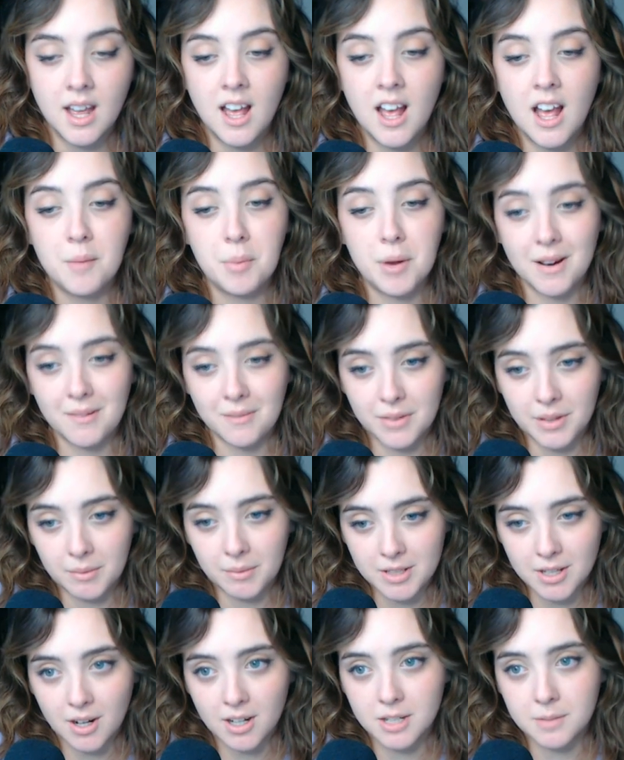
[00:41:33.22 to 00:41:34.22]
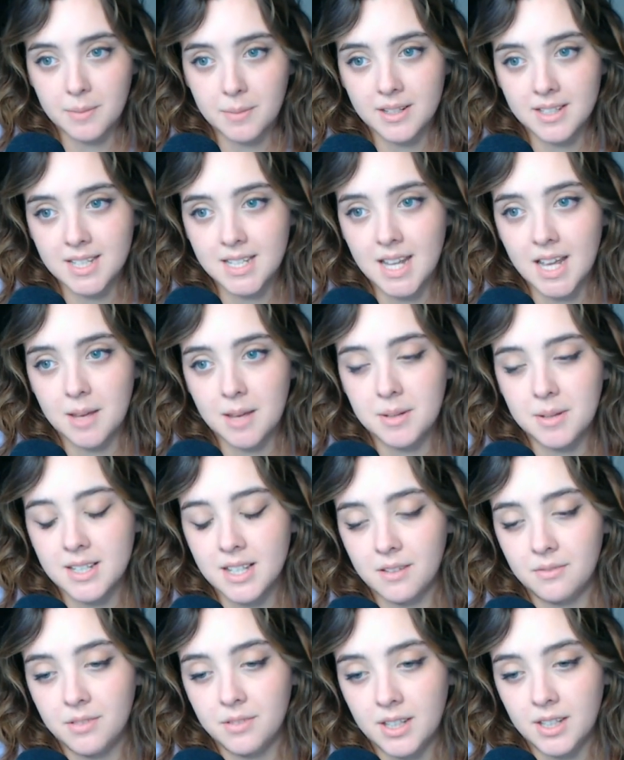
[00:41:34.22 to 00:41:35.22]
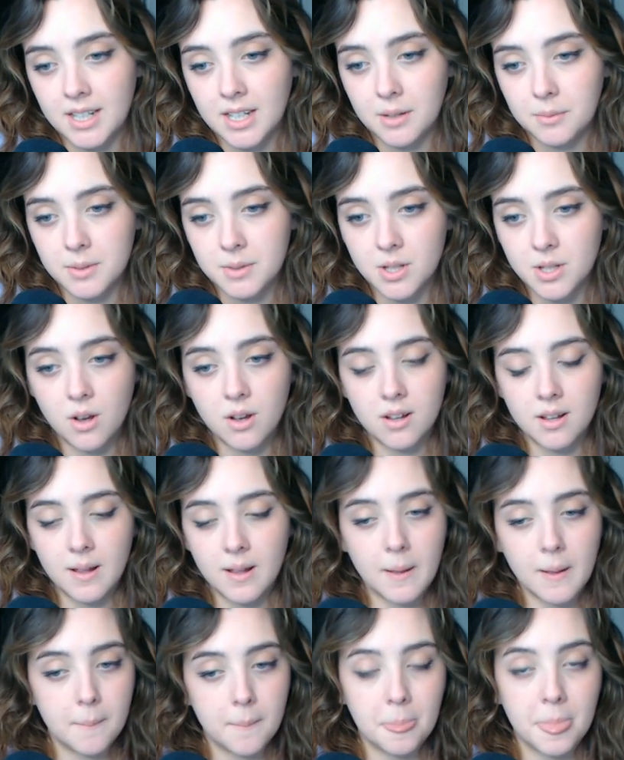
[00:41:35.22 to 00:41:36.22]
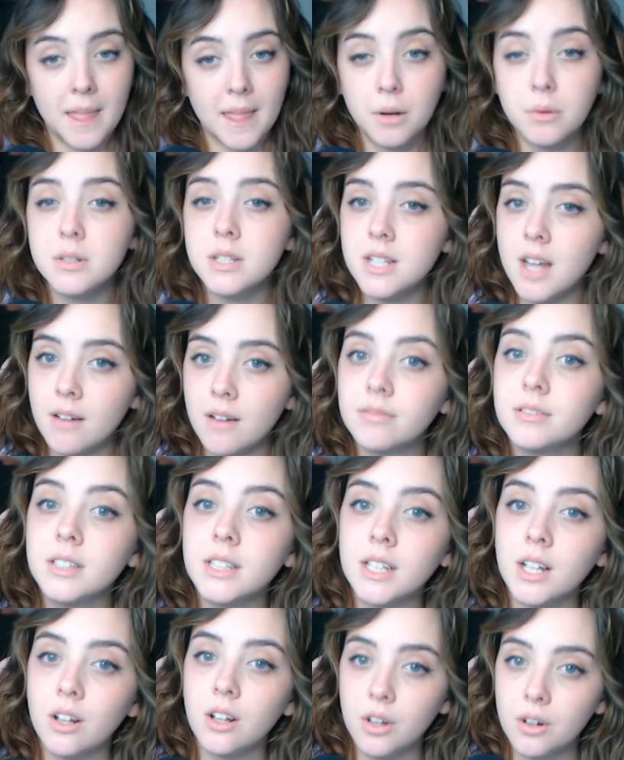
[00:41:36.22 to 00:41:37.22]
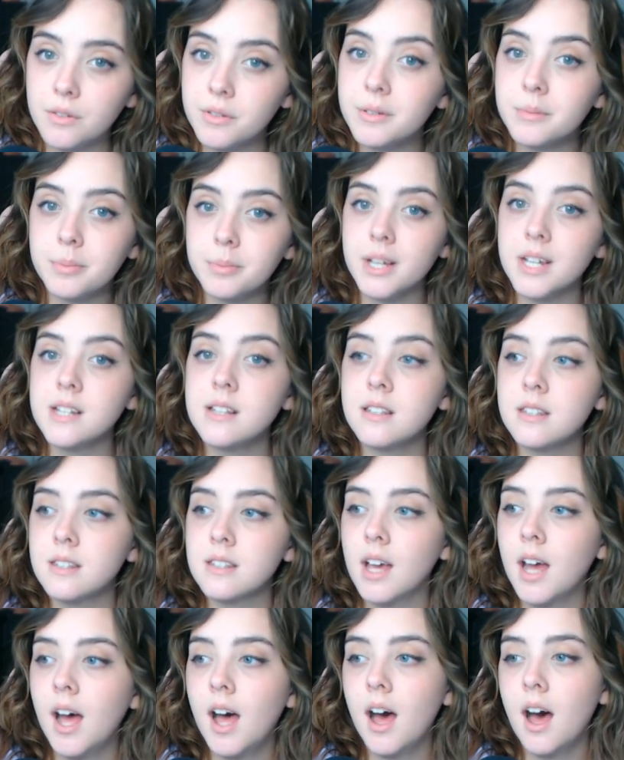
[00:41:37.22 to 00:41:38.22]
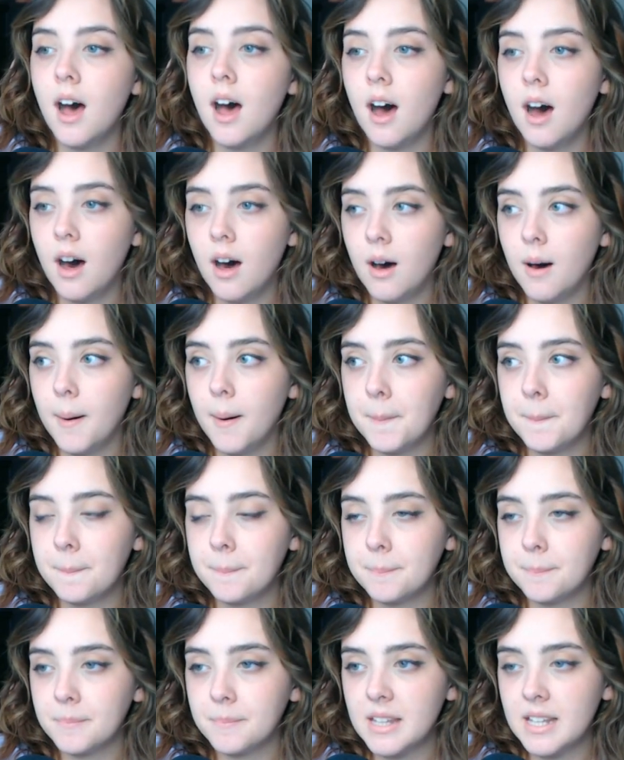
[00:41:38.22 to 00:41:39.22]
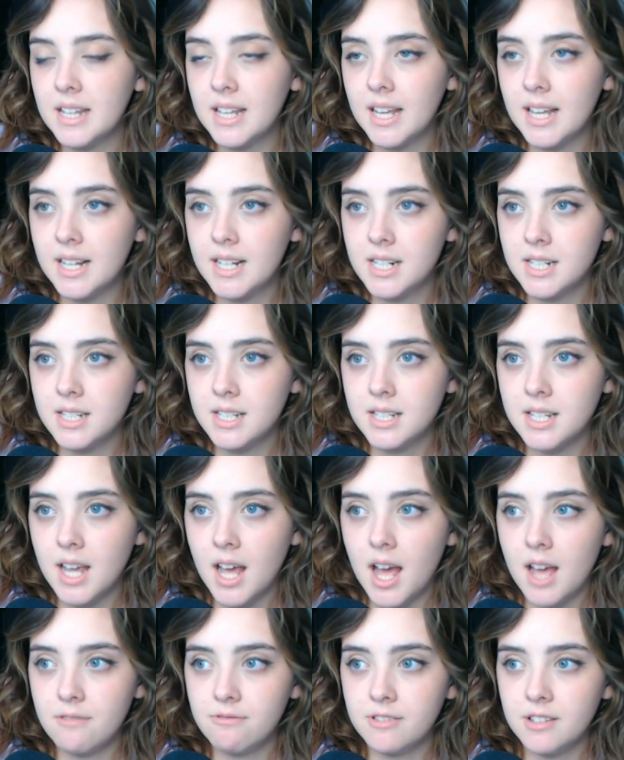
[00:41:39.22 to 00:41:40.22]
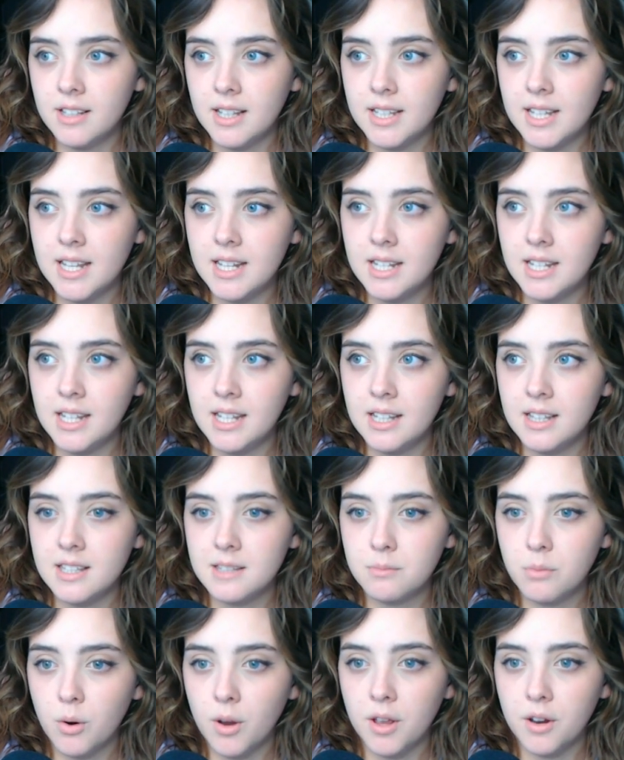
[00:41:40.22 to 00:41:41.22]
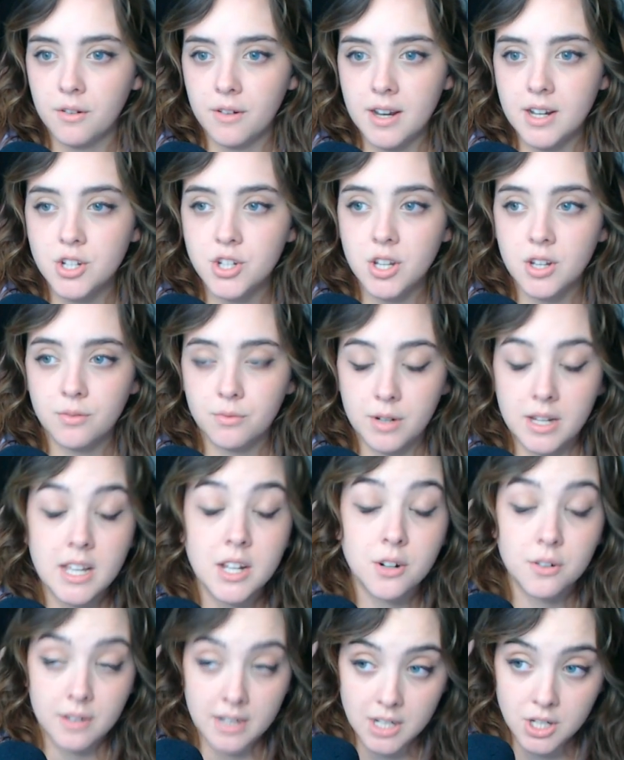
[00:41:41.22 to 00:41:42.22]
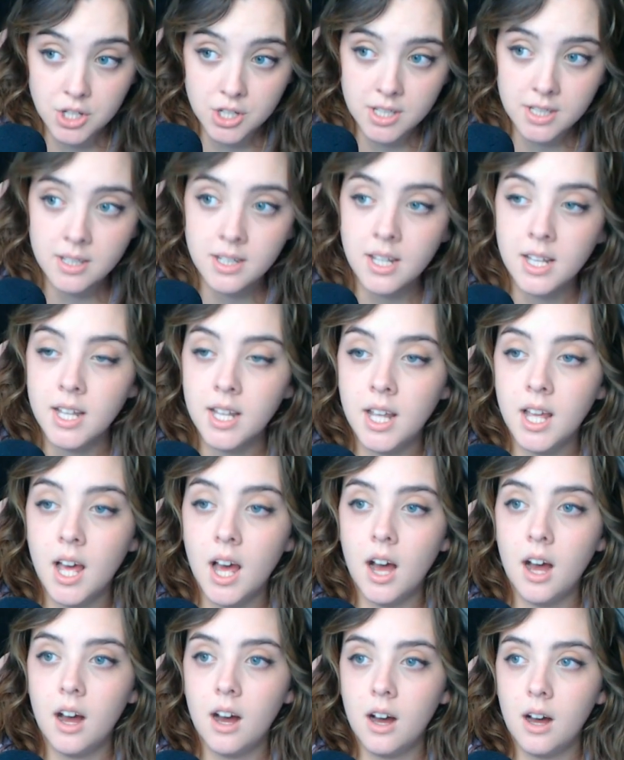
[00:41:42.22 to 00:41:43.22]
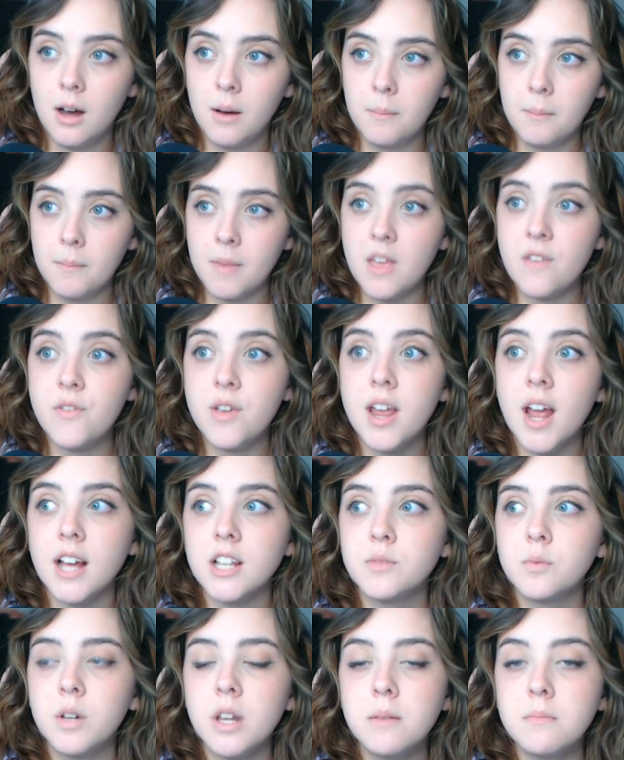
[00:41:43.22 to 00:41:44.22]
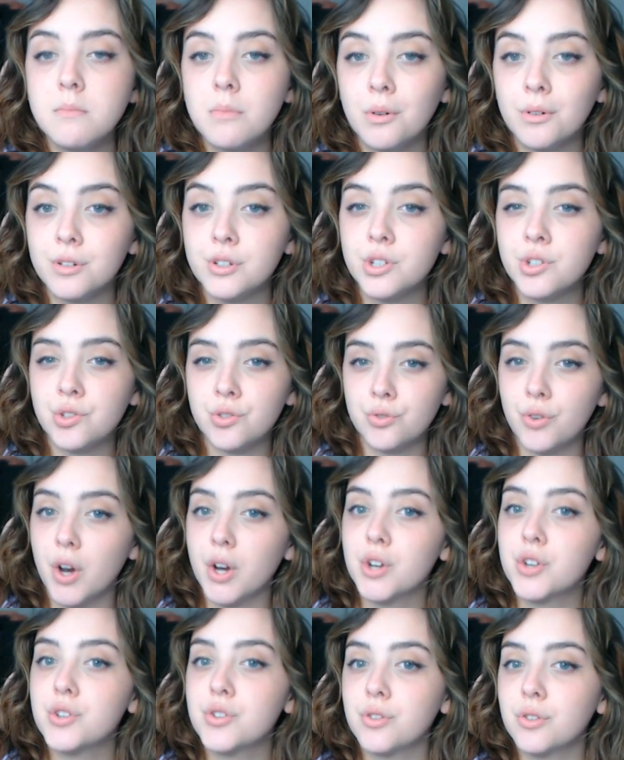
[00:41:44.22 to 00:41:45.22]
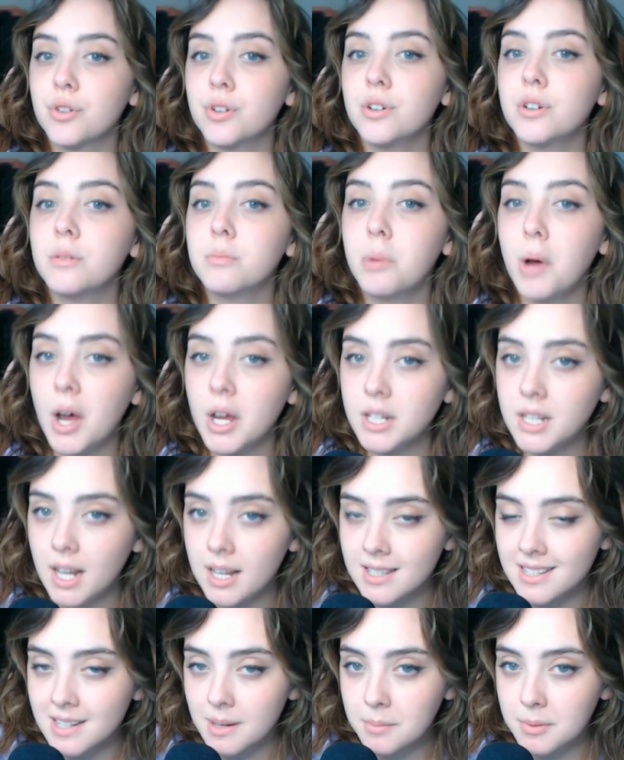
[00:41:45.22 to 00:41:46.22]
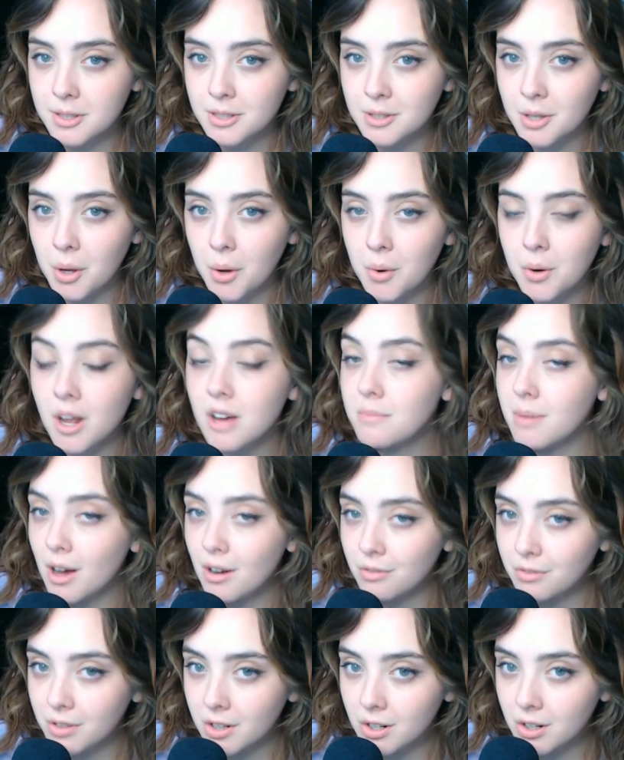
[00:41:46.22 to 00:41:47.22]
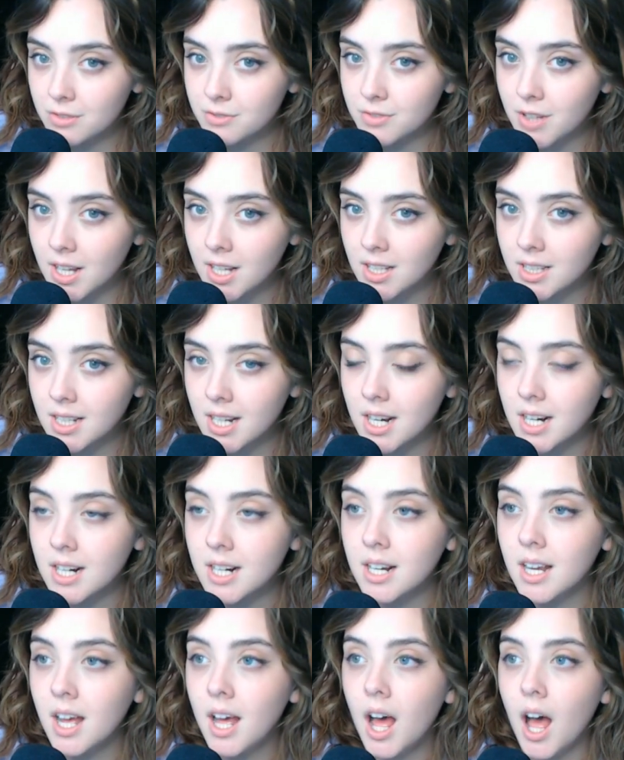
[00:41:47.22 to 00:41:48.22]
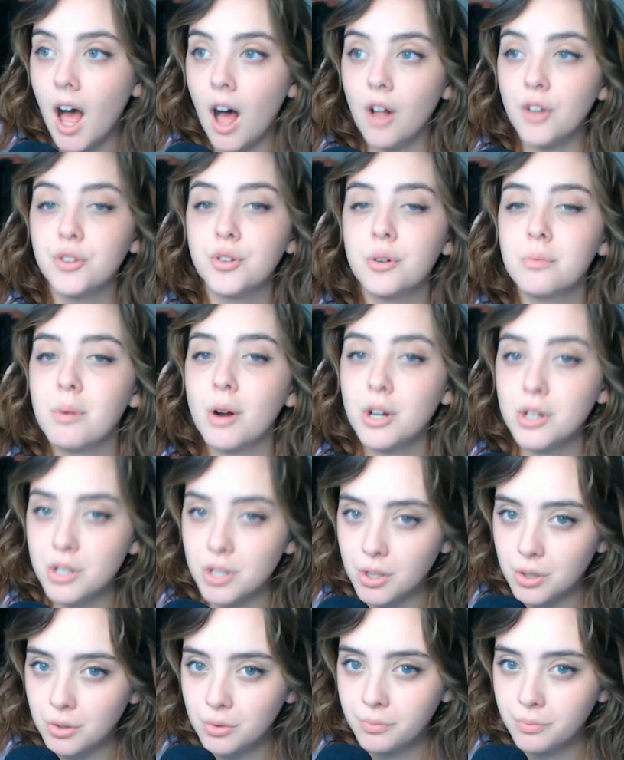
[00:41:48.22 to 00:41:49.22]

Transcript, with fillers: about everything we talked about today, because I feel like it was, it was definitely all over the place. Um, and I feel like it needs more iteration, reiteration. Um, if you guys want a more structured podcast episode about fear of failure, I'll do a part two.